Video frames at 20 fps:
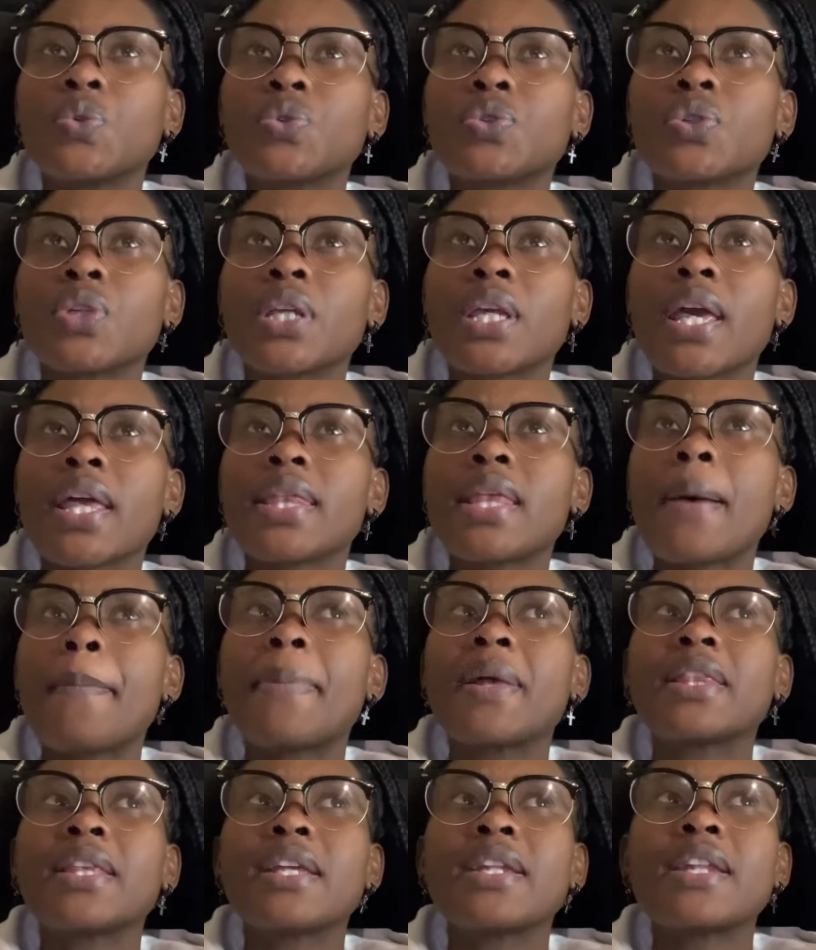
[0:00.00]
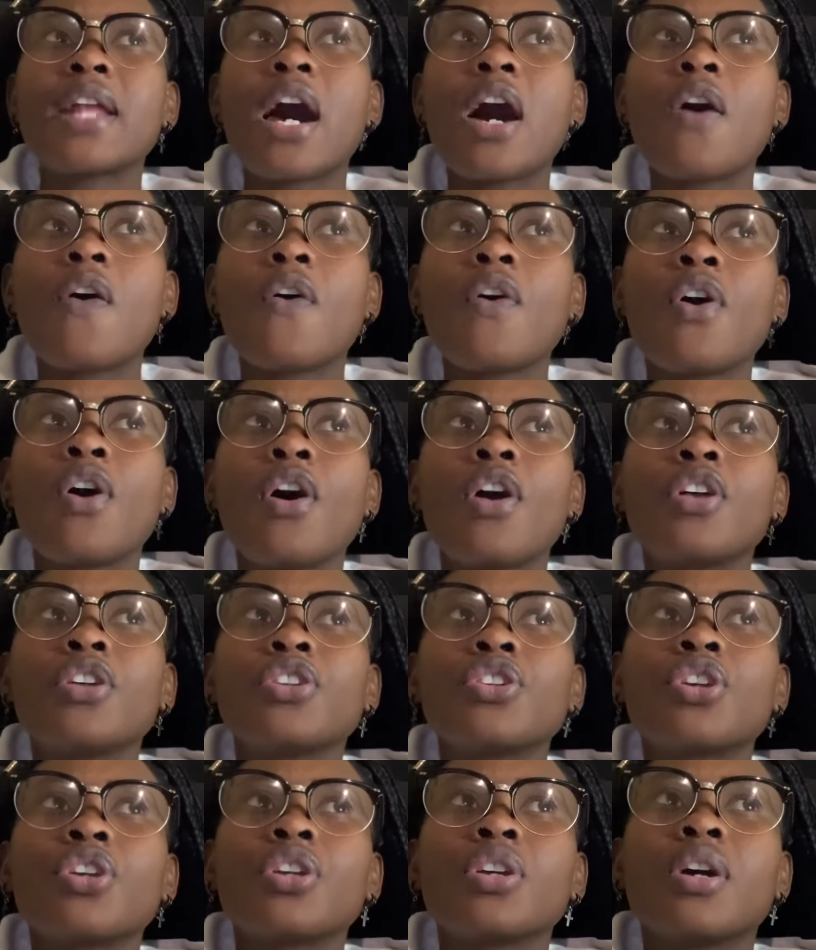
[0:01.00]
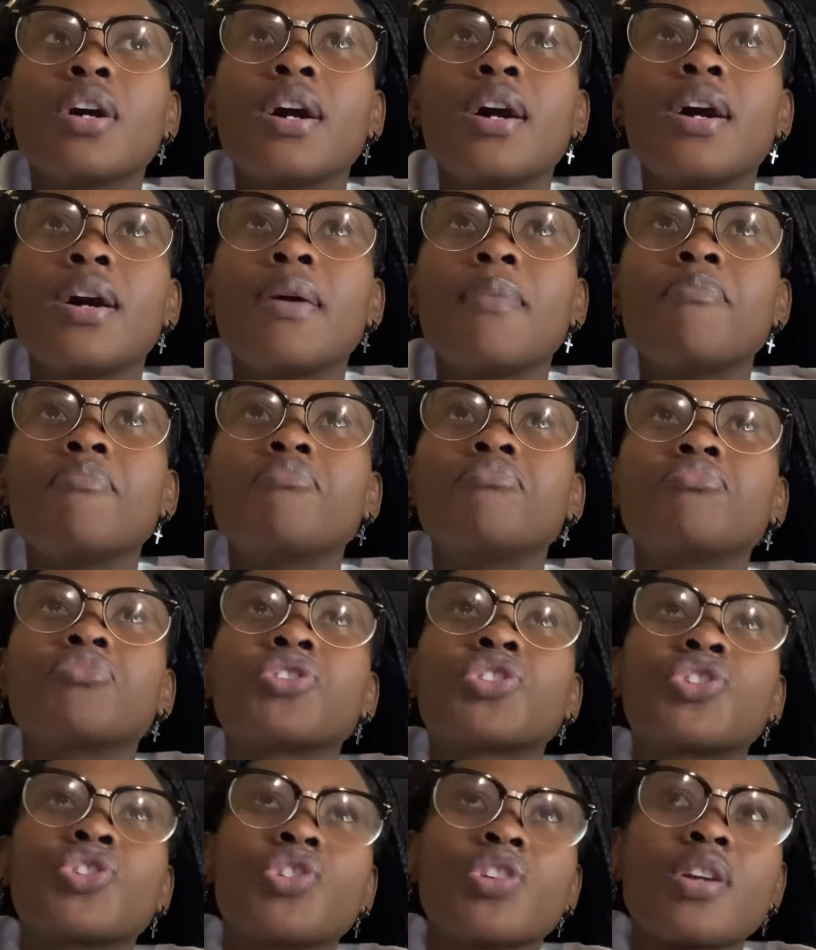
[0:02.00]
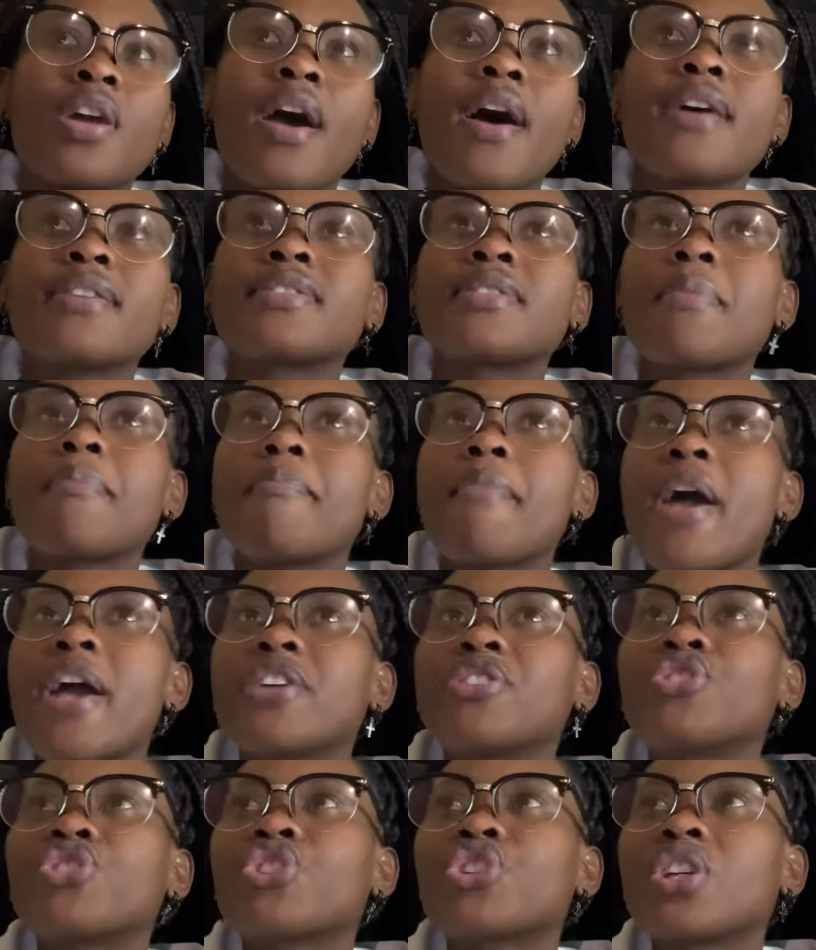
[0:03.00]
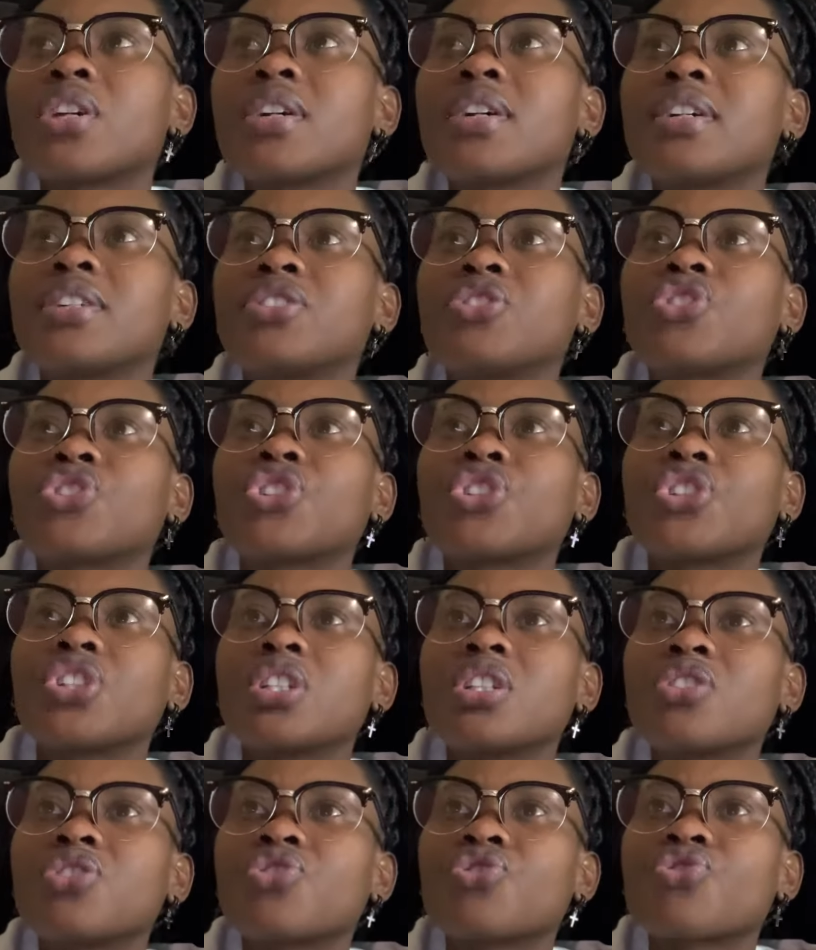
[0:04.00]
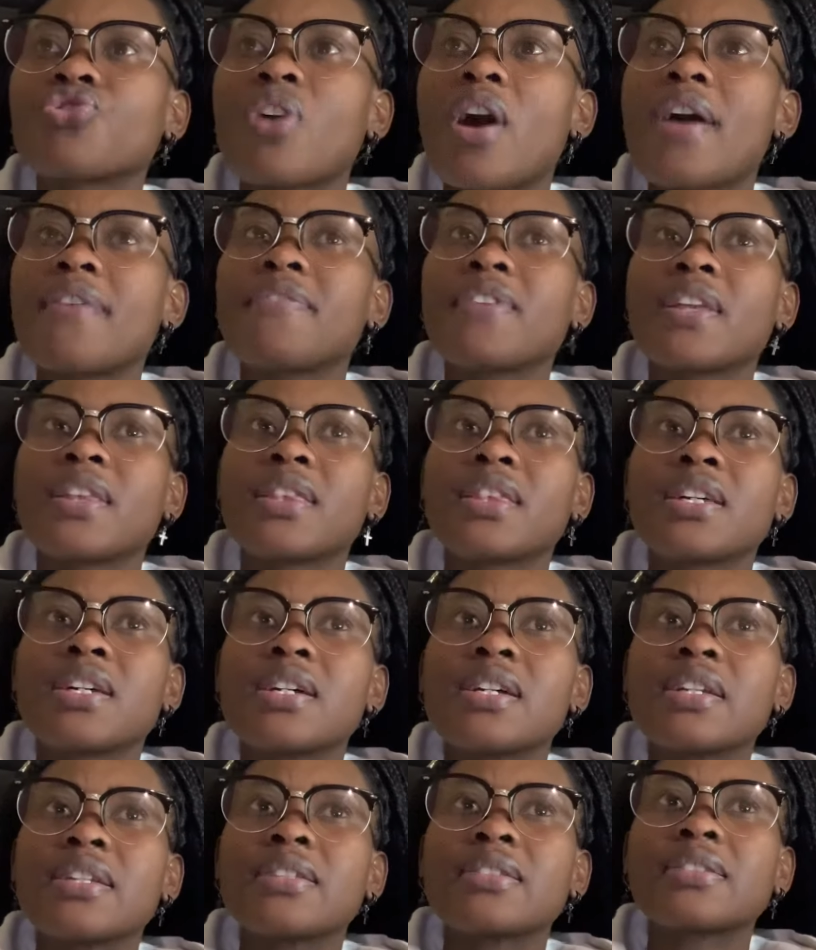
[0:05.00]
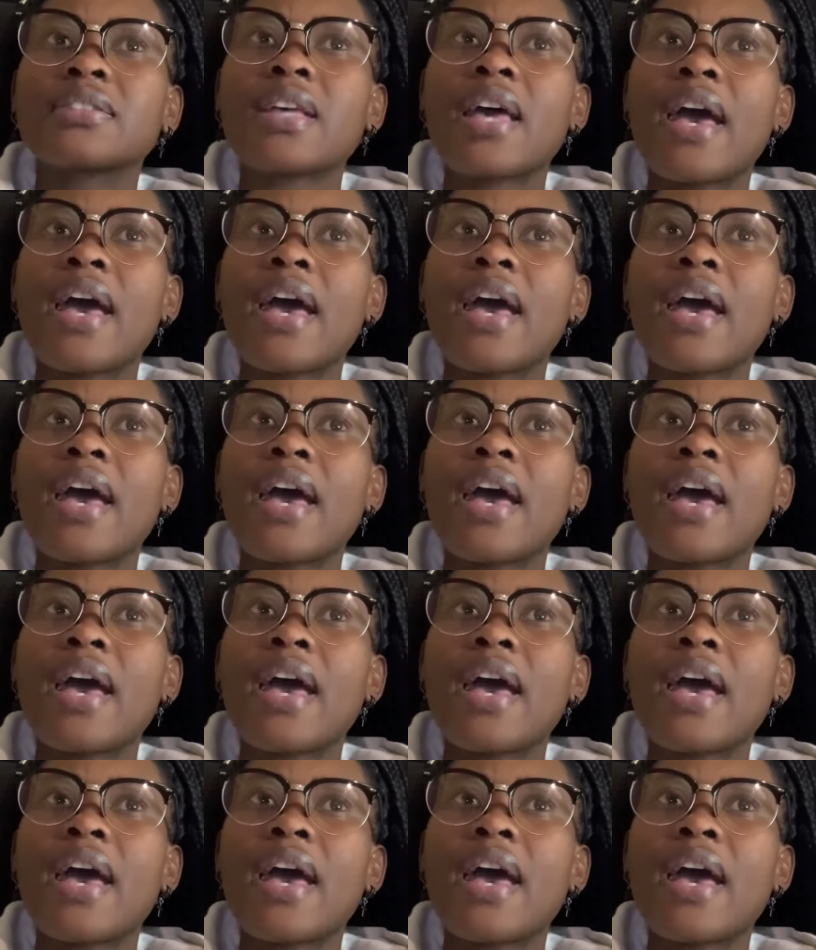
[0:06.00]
together, but then now she has a mansion, she's driving this,